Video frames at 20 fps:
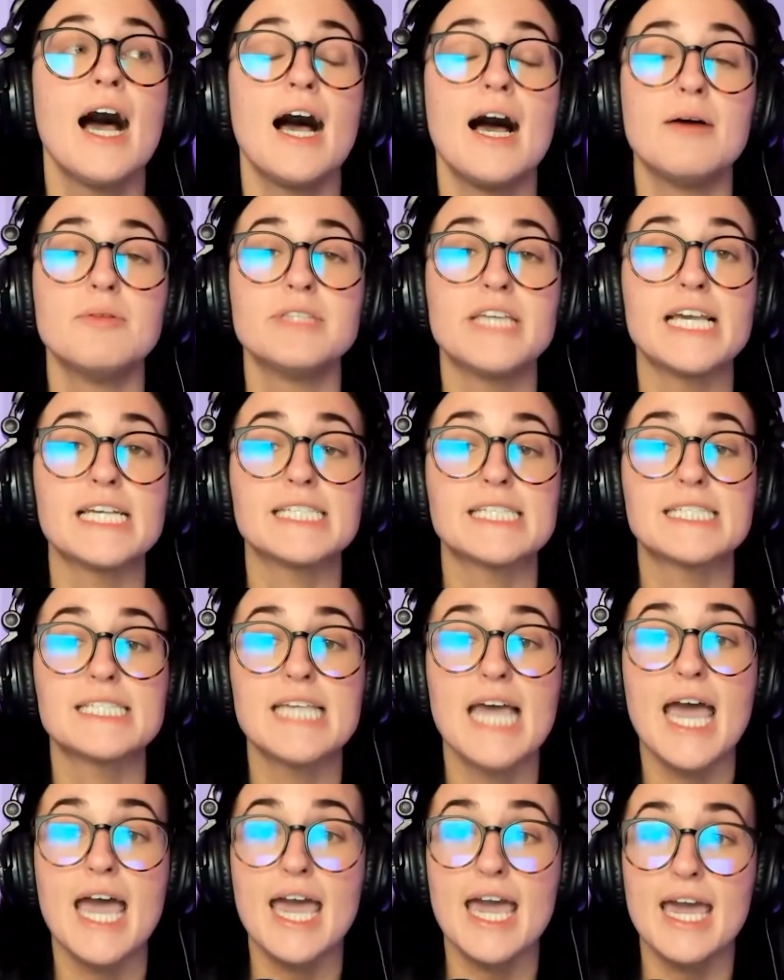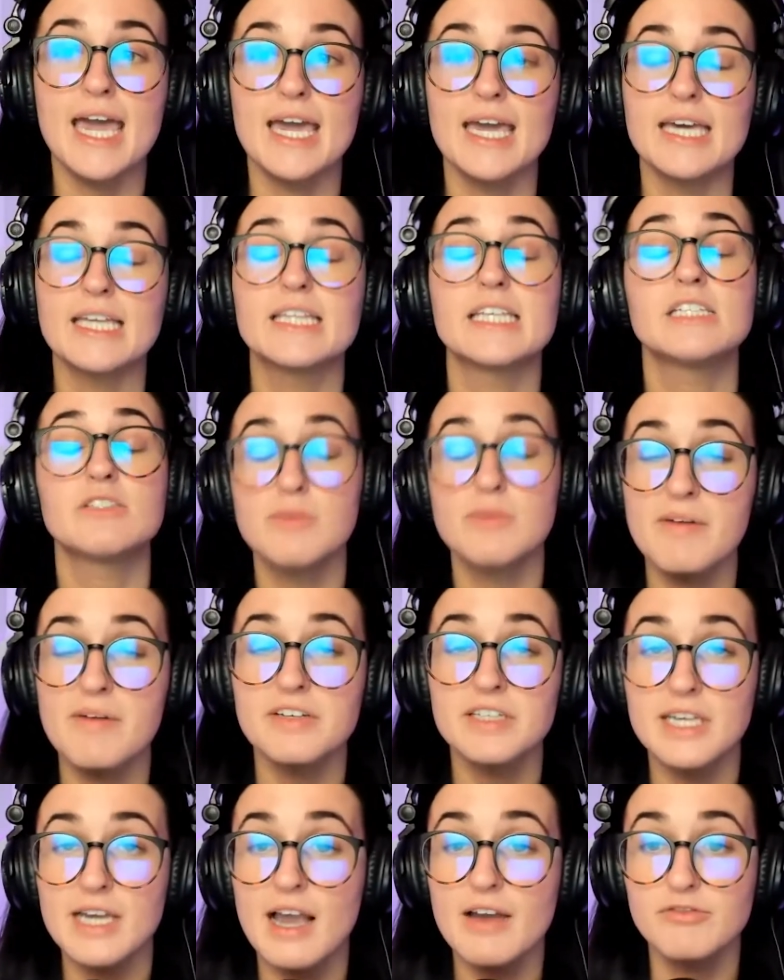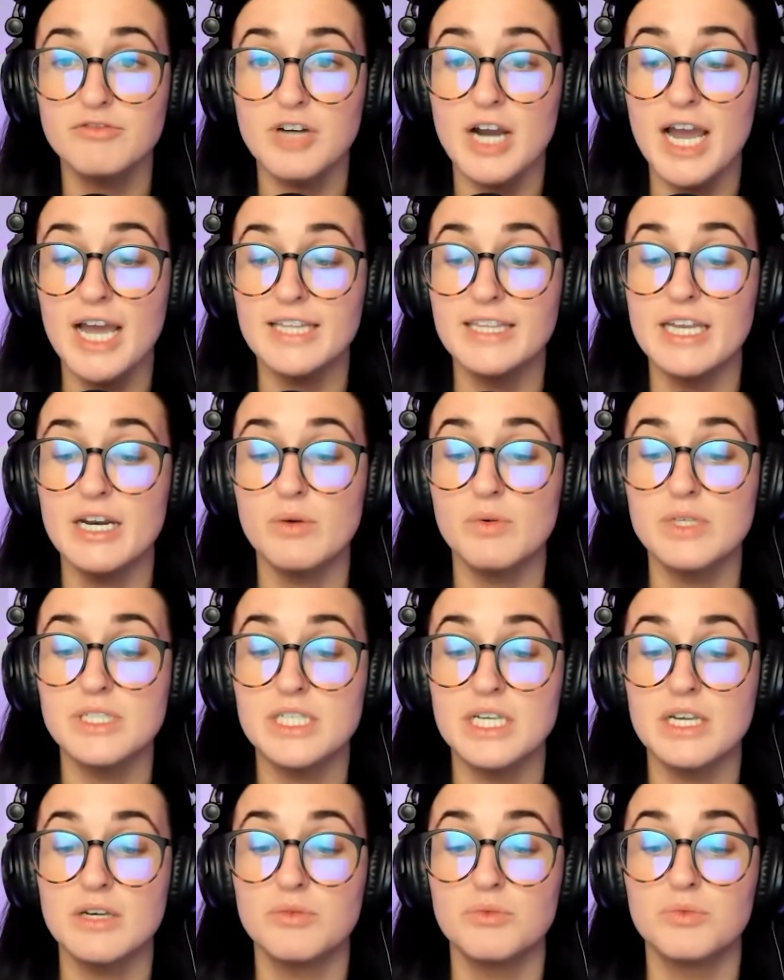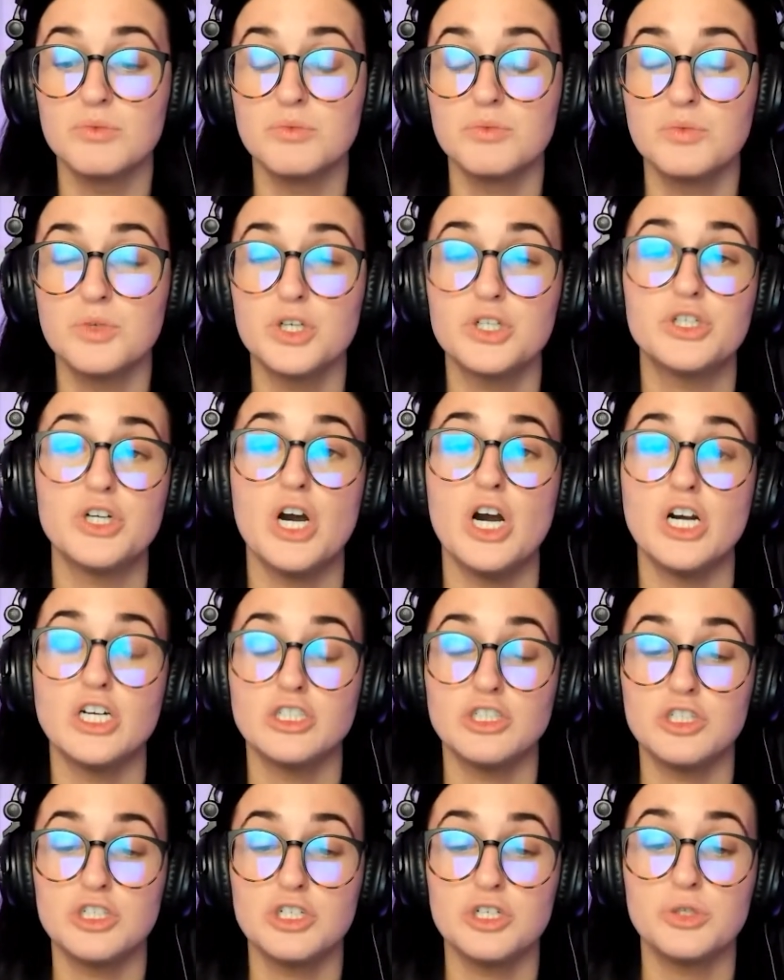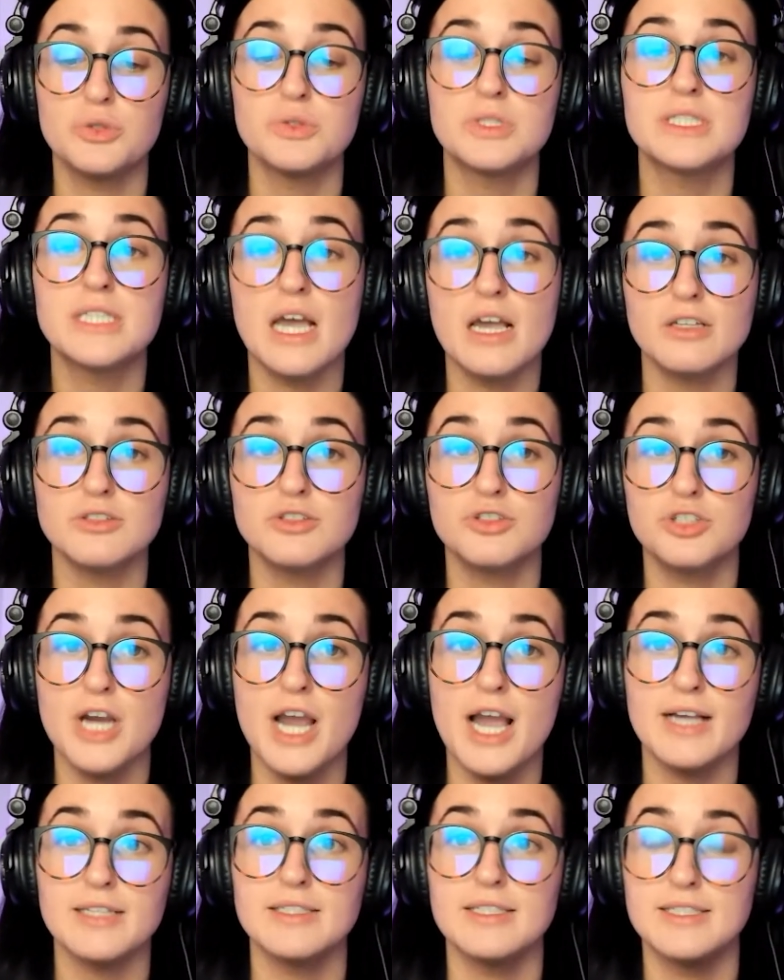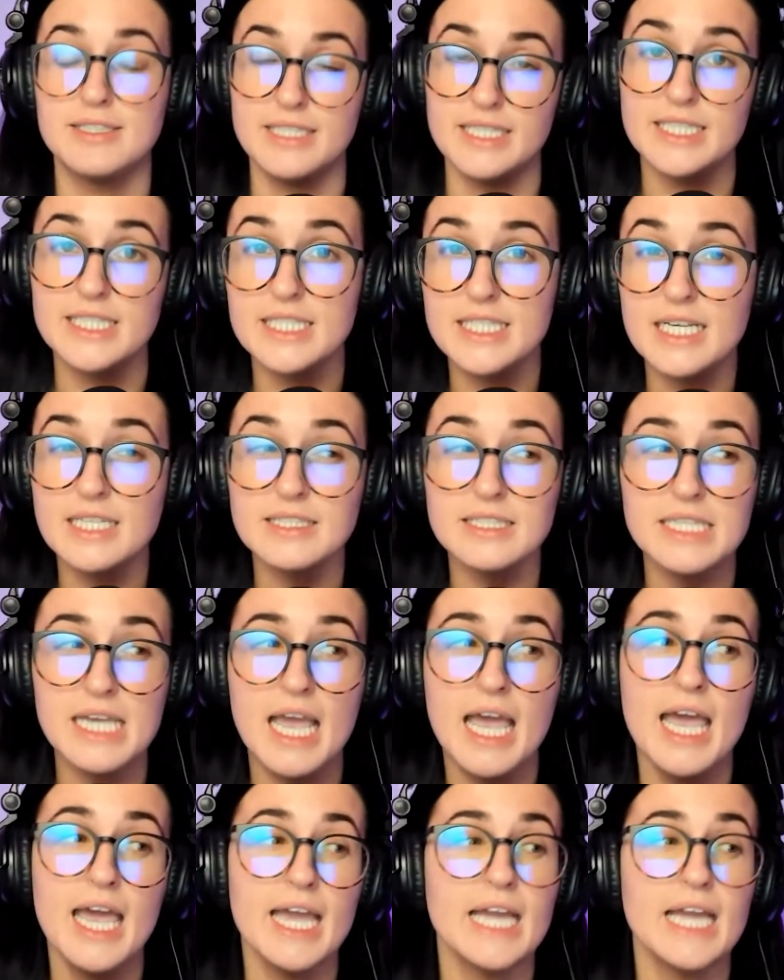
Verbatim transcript: Um, they say, at least from everything I've read, that it was in regards to Sutton Stracke's assistant.